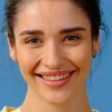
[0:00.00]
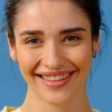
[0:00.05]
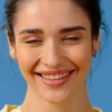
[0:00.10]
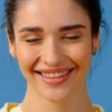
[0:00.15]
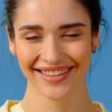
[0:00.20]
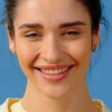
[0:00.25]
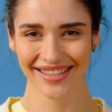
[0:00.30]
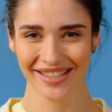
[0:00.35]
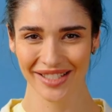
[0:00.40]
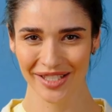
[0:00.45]

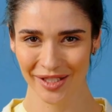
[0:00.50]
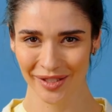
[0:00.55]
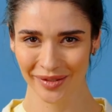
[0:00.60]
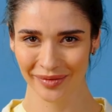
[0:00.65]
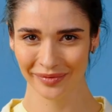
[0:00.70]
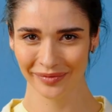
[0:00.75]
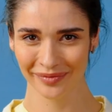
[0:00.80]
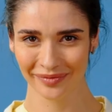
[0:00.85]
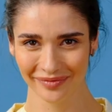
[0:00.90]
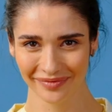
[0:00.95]
Anna from
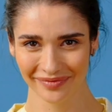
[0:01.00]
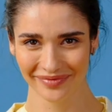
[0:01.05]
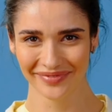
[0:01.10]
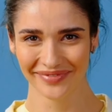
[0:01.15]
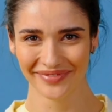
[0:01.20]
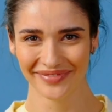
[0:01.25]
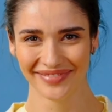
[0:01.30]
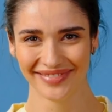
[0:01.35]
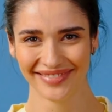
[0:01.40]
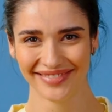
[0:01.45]
four
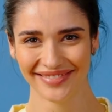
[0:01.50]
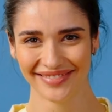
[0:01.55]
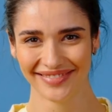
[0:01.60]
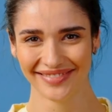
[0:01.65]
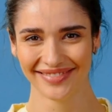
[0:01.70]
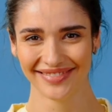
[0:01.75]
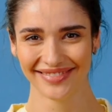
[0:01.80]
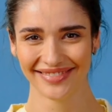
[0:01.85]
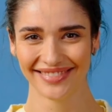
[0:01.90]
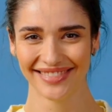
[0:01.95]
real signing
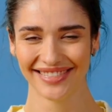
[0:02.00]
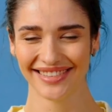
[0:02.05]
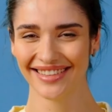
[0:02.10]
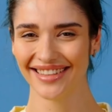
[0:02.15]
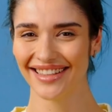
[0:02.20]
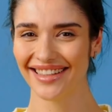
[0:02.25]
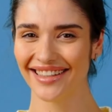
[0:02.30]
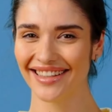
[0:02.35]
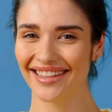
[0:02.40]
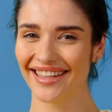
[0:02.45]
off.
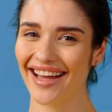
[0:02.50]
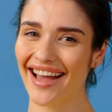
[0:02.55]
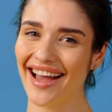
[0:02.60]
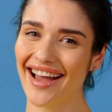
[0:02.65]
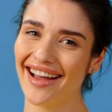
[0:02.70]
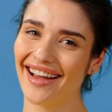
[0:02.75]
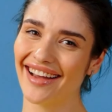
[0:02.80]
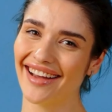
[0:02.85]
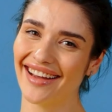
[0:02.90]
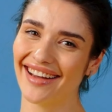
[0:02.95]
Catch you
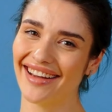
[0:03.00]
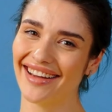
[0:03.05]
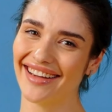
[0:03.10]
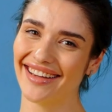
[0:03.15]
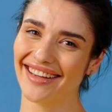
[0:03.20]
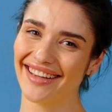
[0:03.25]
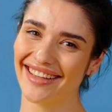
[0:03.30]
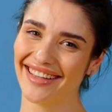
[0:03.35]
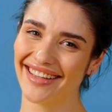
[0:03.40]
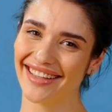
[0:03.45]
in the next
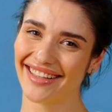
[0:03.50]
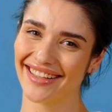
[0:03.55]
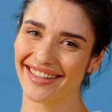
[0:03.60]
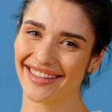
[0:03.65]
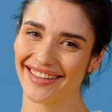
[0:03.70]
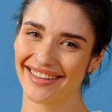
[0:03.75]
one.